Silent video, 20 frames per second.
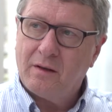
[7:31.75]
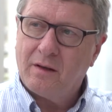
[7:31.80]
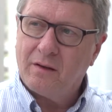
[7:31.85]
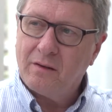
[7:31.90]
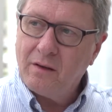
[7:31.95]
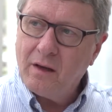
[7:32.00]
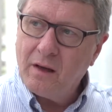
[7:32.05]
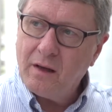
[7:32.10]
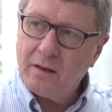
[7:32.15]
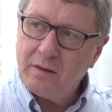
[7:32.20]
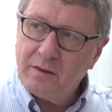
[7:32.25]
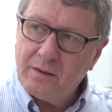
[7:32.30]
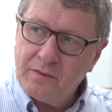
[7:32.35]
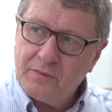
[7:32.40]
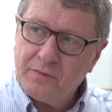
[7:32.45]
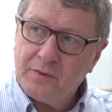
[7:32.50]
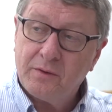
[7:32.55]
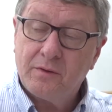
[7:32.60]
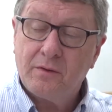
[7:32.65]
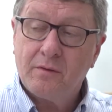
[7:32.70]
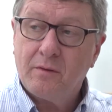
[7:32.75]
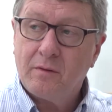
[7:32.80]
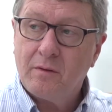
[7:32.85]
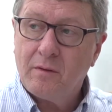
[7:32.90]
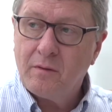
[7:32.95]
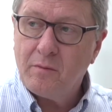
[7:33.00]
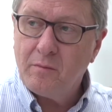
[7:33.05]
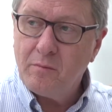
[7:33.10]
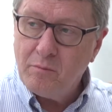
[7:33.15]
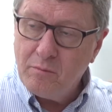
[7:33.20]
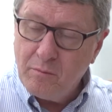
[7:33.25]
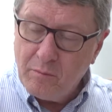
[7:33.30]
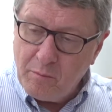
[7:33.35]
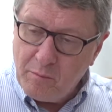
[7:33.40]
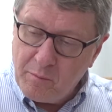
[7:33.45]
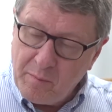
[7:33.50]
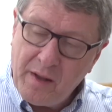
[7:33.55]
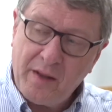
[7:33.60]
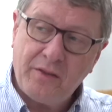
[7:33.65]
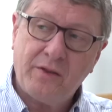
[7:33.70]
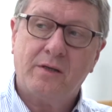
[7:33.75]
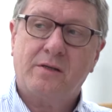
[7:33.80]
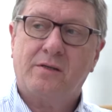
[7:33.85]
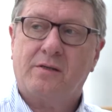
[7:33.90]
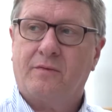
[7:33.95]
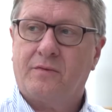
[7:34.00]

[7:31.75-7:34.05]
a lot of different methods